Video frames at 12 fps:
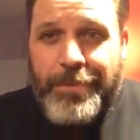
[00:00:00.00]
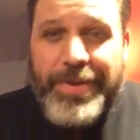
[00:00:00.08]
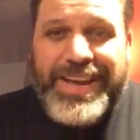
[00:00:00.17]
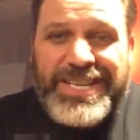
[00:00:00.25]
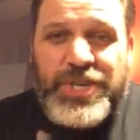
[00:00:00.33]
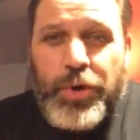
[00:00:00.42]

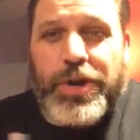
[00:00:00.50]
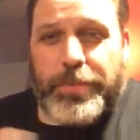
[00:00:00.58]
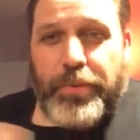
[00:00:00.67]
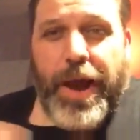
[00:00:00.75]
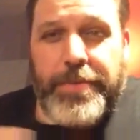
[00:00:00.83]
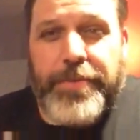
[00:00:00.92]
Because you could
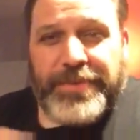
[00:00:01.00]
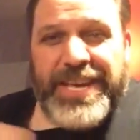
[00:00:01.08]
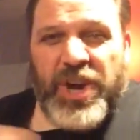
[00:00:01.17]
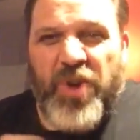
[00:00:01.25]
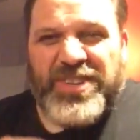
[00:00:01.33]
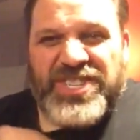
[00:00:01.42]
probably
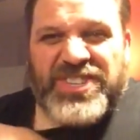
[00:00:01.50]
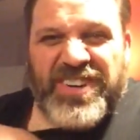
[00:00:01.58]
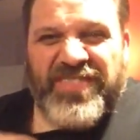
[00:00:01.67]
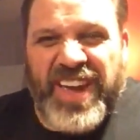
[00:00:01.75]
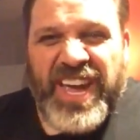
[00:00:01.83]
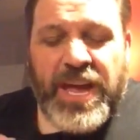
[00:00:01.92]
go and
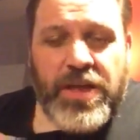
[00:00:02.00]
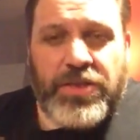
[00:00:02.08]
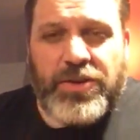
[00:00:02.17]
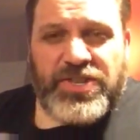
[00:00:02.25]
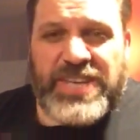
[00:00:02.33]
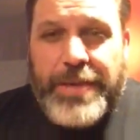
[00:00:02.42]
survey
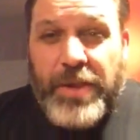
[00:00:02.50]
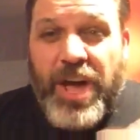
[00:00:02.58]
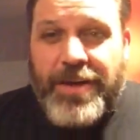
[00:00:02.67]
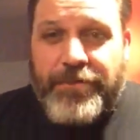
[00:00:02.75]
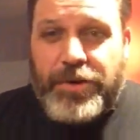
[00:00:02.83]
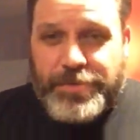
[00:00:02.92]
those same
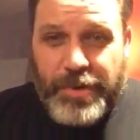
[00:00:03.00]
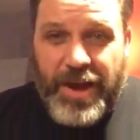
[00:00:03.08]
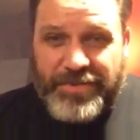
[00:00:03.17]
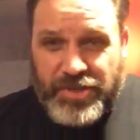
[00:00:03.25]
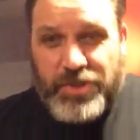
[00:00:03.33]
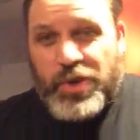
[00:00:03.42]
law enforcement
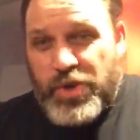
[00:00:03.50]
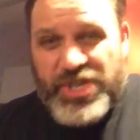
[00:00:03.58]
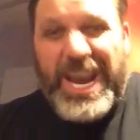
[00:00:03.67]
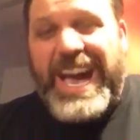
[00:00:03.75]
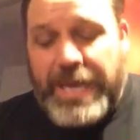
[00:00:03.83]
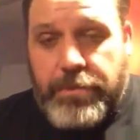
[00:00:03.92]
officers who
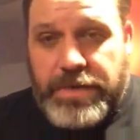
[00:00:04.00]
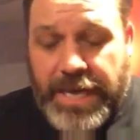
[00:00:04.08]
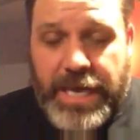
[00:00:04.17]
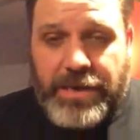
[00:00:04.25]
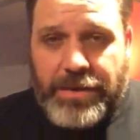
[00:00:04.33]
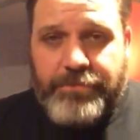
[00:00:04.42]
shot him
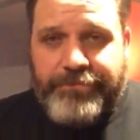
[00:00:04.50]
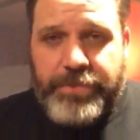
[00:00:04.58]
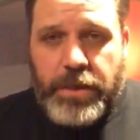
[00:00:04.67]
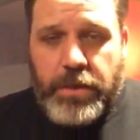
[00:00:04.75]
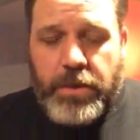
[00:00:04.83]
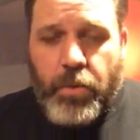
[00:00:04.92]
dead
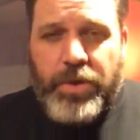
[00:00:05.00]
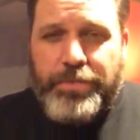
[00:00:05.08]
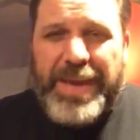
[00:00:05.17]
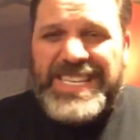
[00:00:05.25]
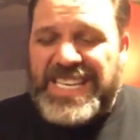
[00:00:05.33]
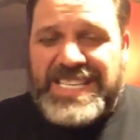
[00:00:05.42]
with
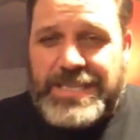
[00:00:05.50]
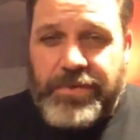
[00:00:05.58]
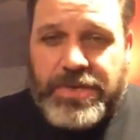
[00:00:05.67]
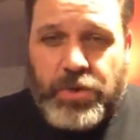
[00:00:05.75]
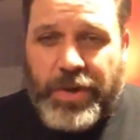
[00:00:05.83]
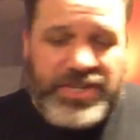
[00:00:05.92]
basic
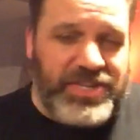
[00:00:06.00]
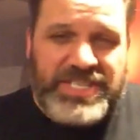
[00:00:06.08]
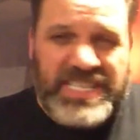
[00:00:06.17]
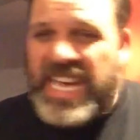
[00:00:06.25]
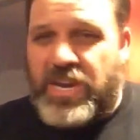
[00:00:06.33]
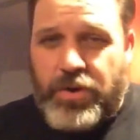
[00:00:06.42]
civics questions,
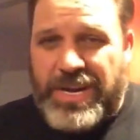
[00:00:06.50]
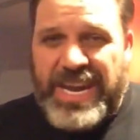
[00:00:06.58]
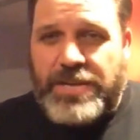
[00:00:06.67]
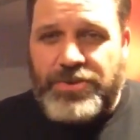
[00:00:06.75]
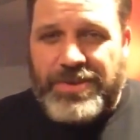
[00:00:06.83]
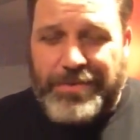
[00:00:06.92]
and they couldn't
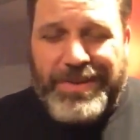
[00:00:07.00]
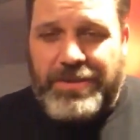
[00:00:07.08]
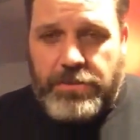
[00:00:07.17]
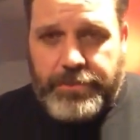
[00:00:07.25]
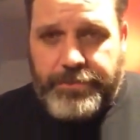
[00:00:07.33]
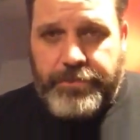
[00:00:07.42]
answer them
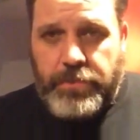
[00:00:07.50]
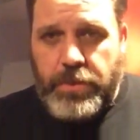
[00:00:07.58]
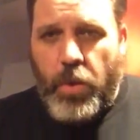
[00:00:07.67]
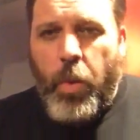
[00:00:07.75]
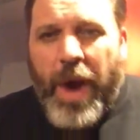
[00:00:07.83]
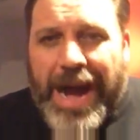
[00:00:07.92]
either.
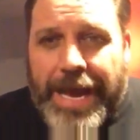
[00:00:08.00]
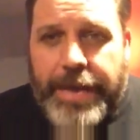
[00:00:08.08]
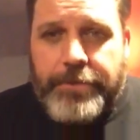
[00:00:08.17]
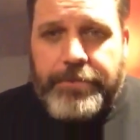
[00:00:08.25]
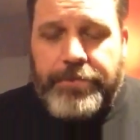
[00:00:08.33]
Why?